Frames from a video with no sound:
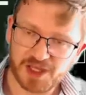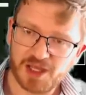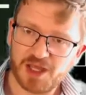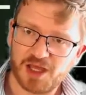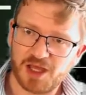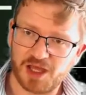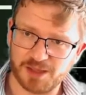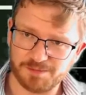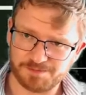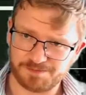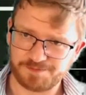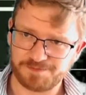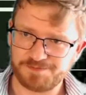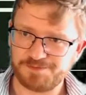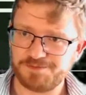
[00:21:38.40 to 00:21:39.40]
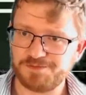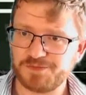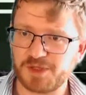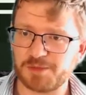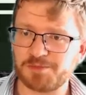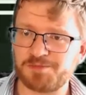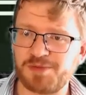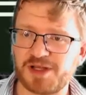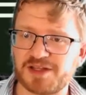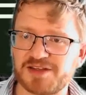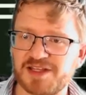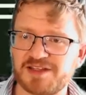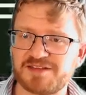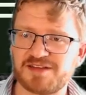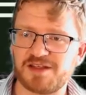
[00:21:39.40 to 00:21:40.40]
But
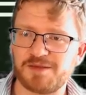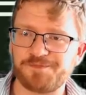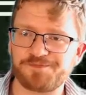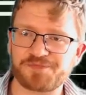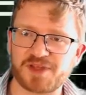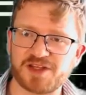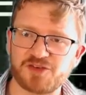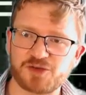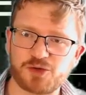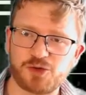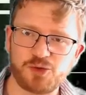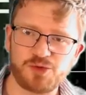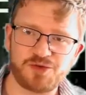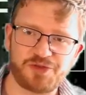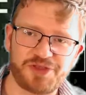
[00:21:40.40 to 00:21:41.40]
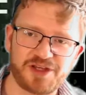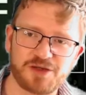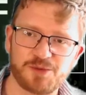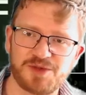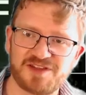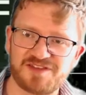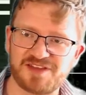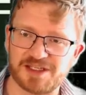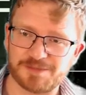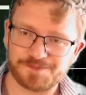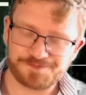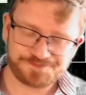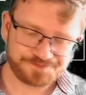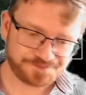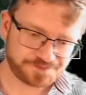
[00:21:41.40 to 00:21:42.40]
there's a cool thing that we see.
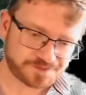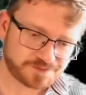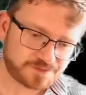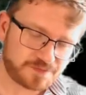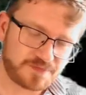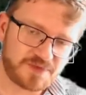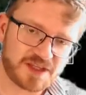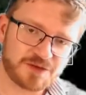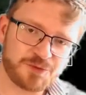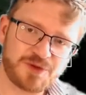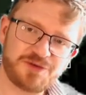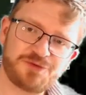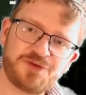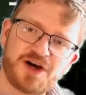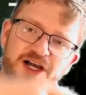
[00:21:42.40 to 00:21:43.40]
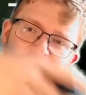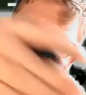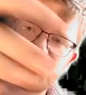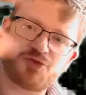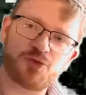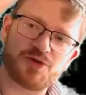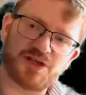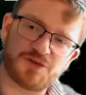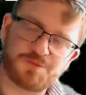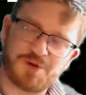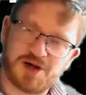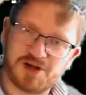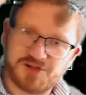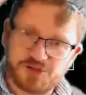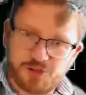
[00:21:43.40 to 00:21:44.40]
If we fire short-lived
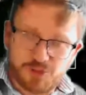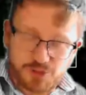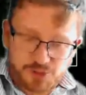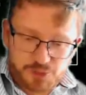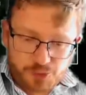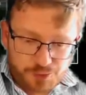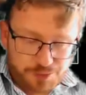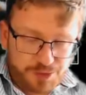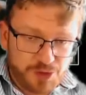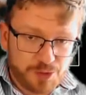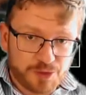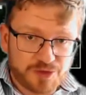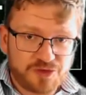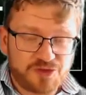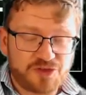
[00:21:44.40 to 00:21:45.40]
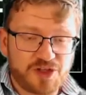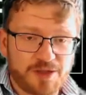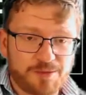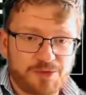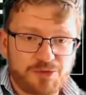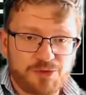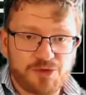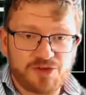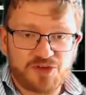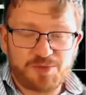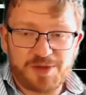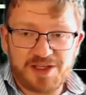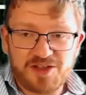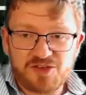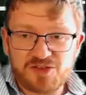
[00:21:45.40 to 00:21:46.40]
particles called muons through the
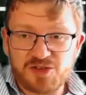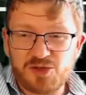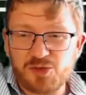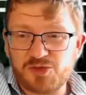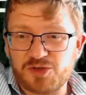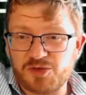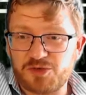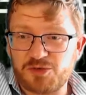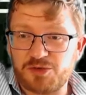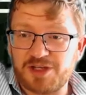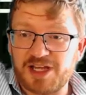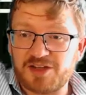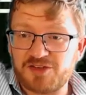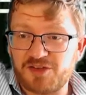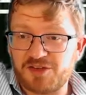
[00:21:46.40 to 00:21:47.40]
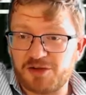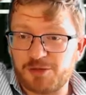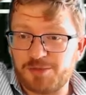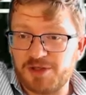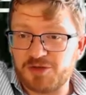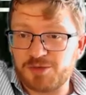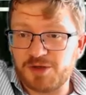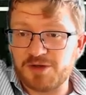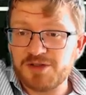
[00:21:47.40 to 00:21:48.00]
space, and also through cancer therapy as well,